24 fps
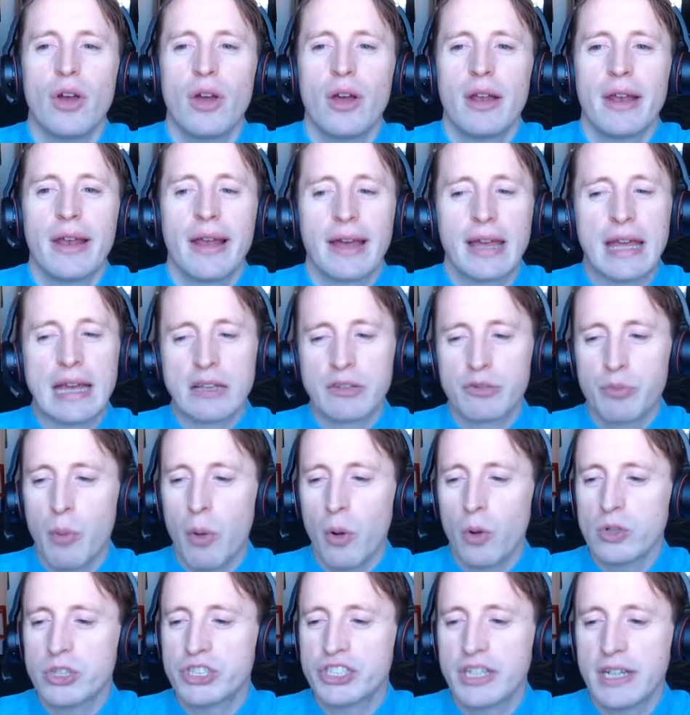a
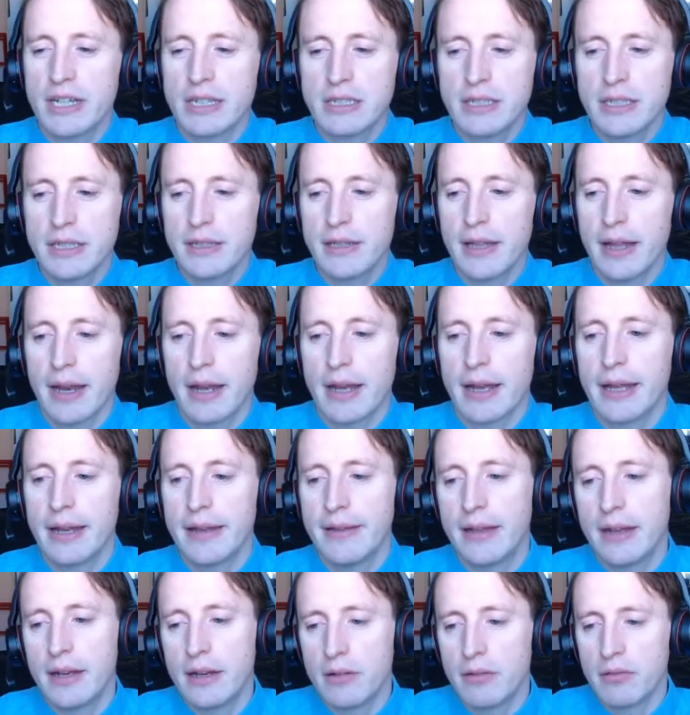small section that I can
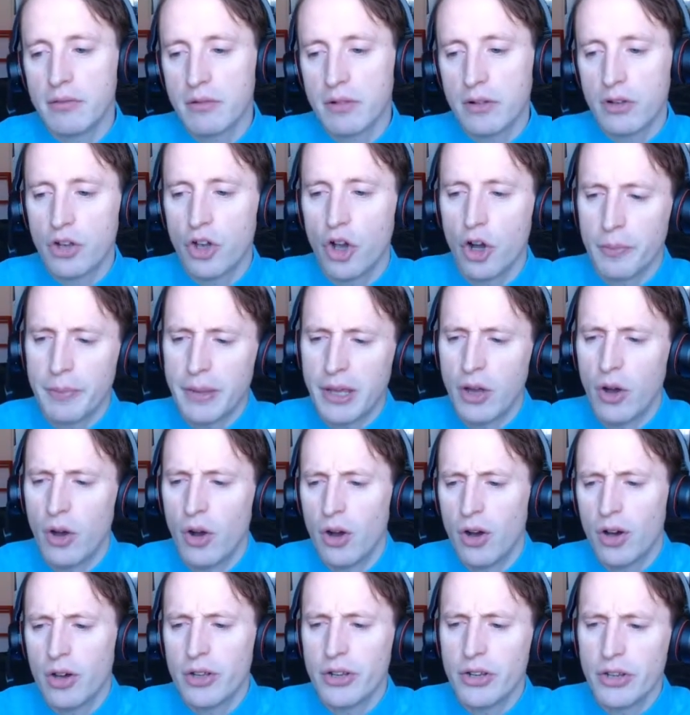then copy
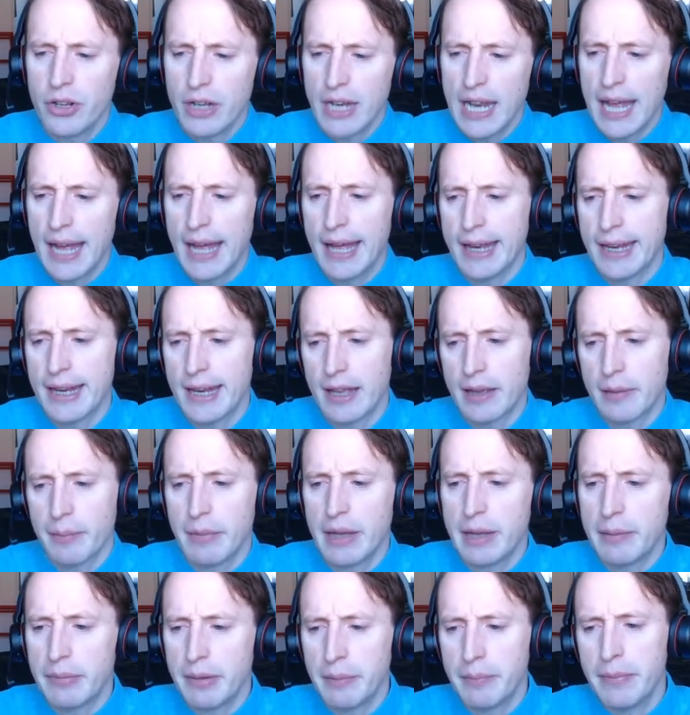on and like
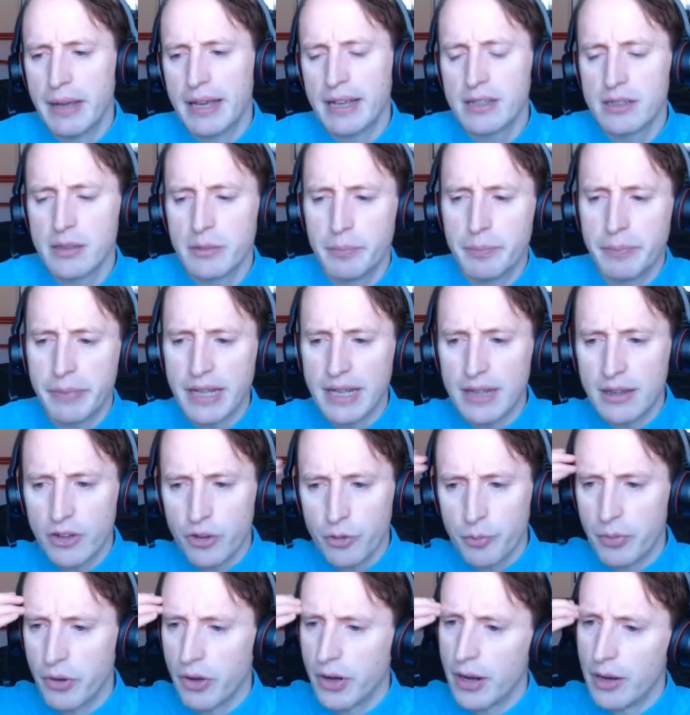maybe make some bends,
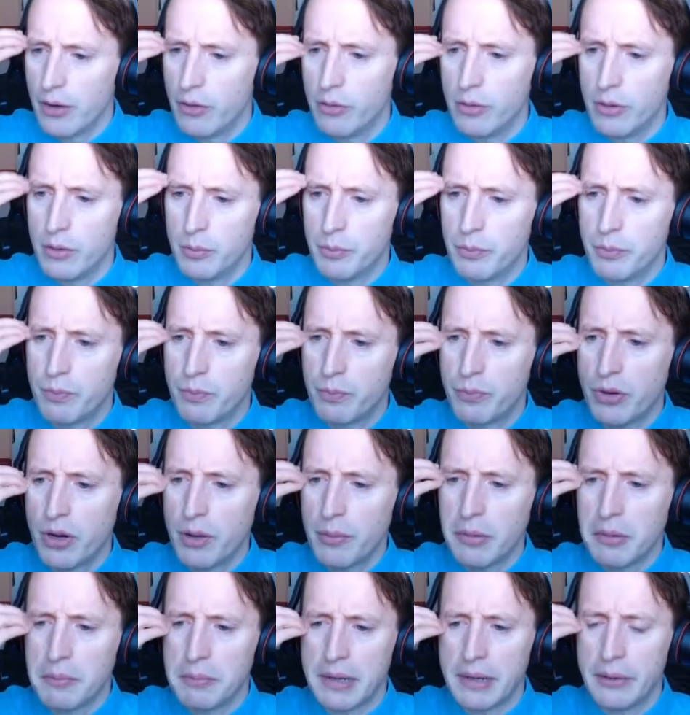but I will
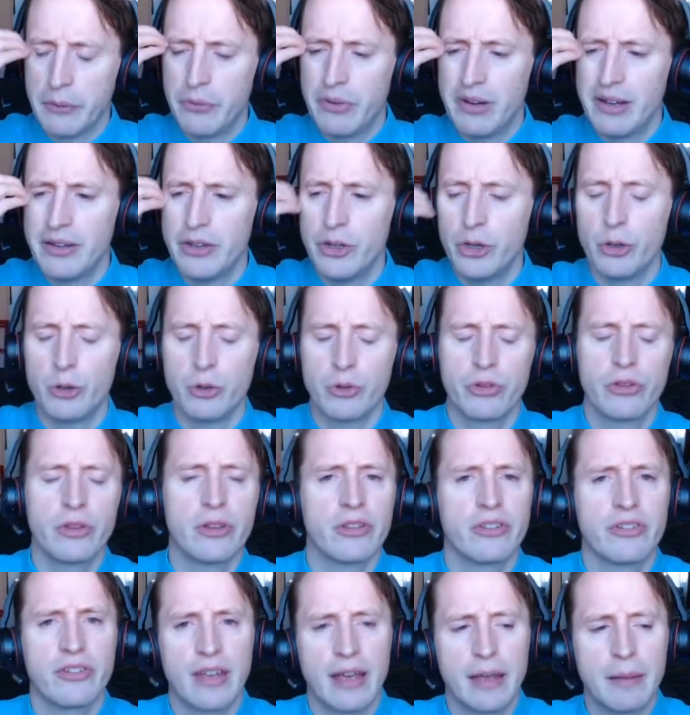probably reuse the
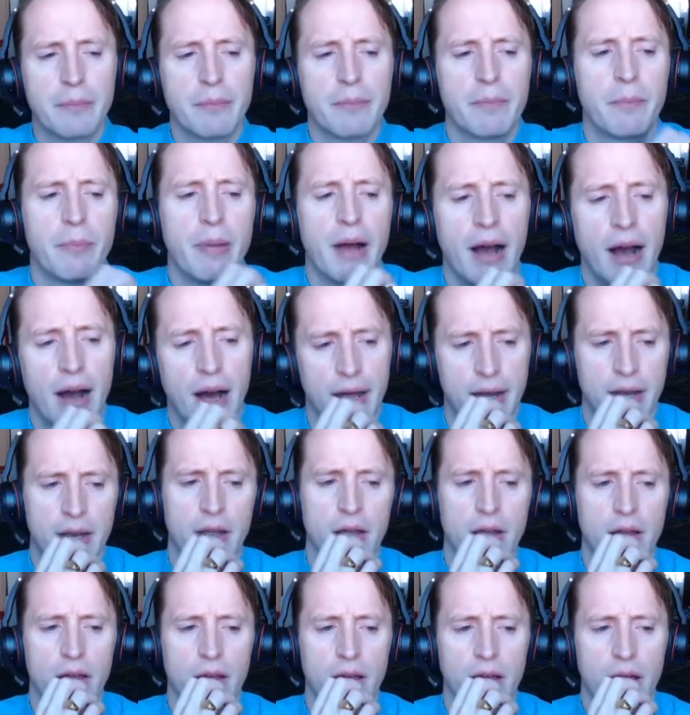same part
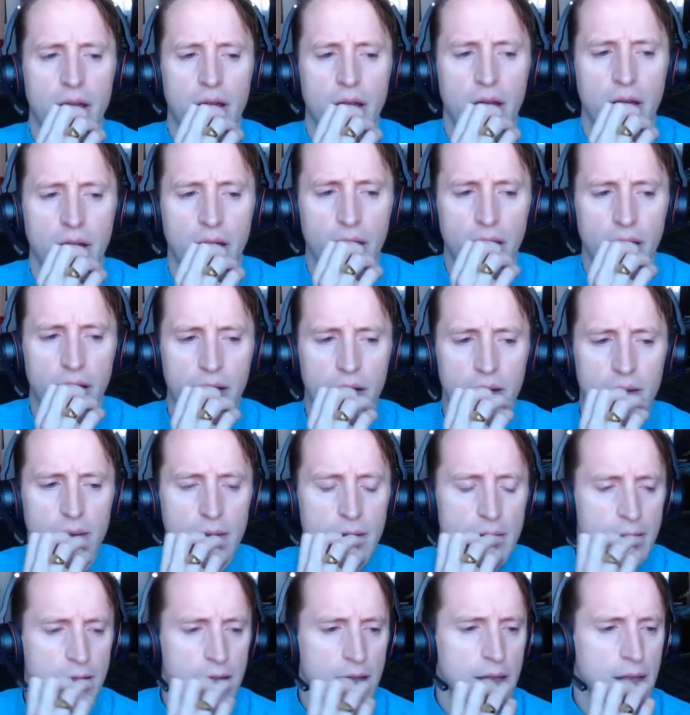uh,
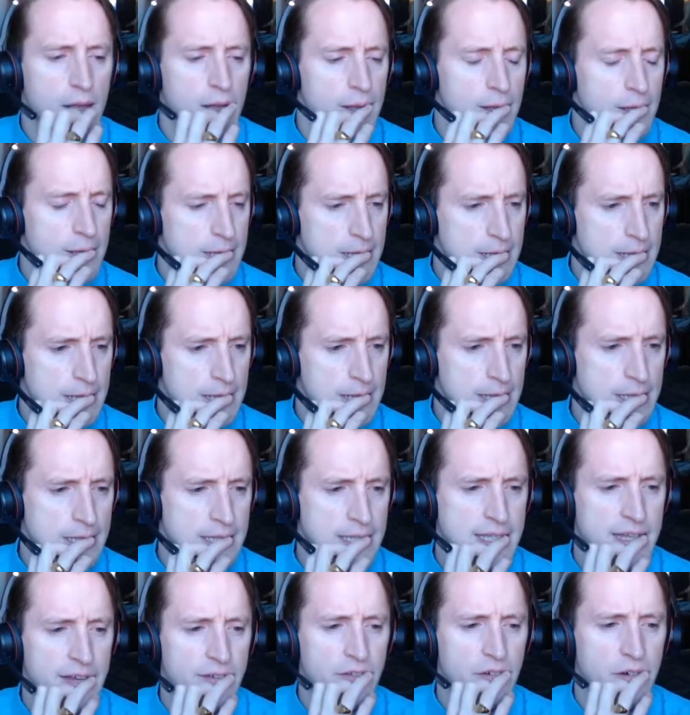
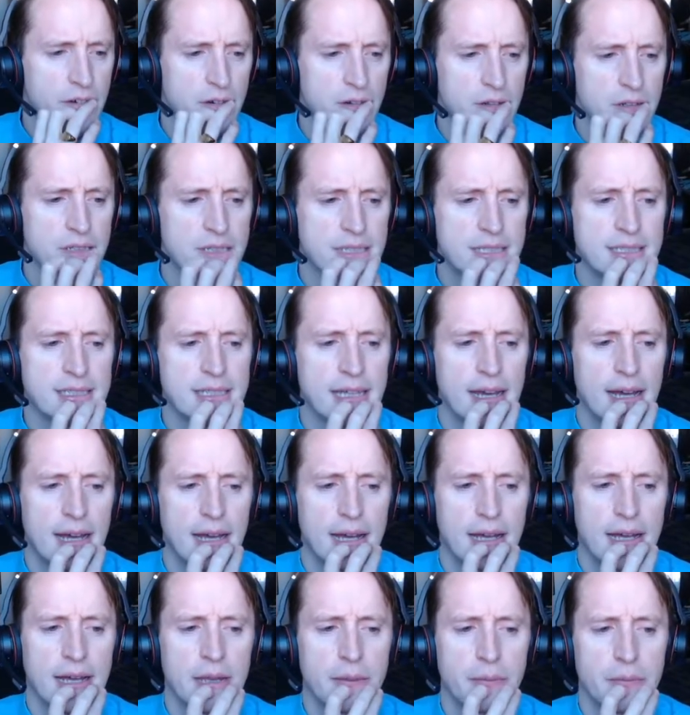several
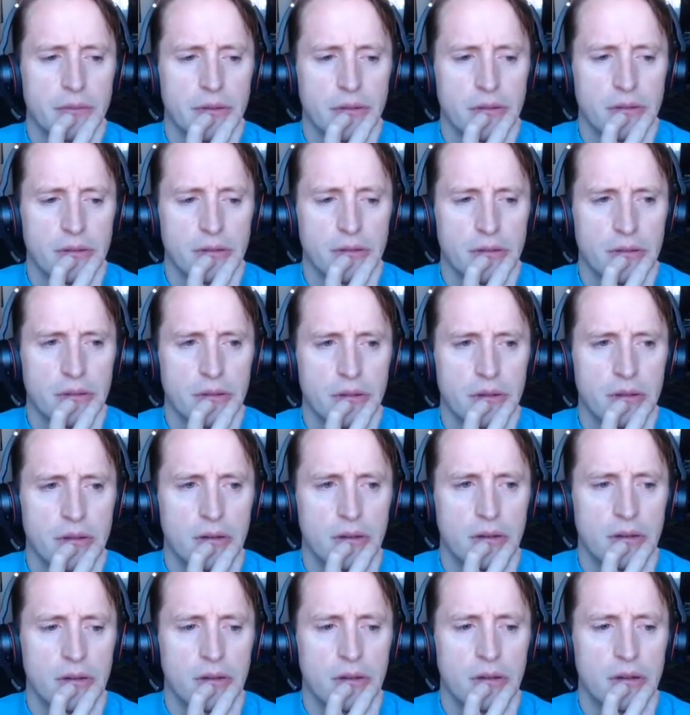times.
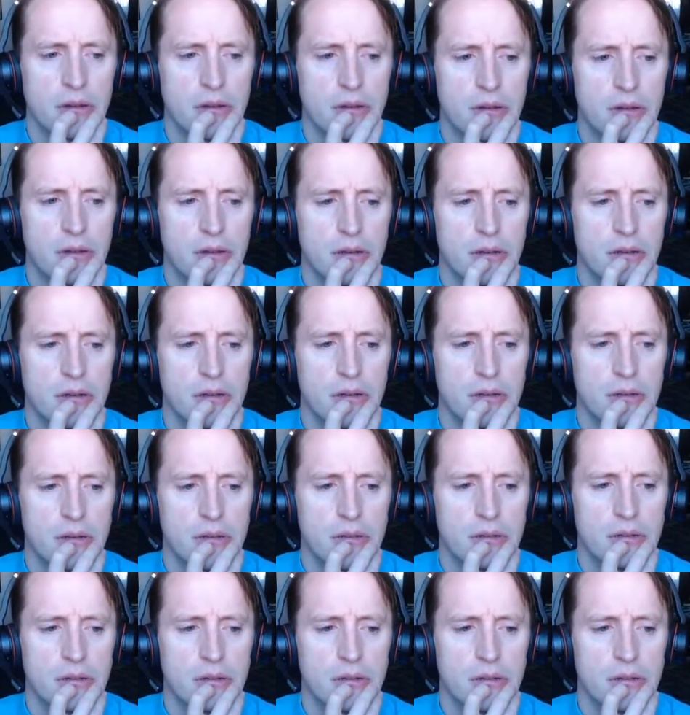Uh,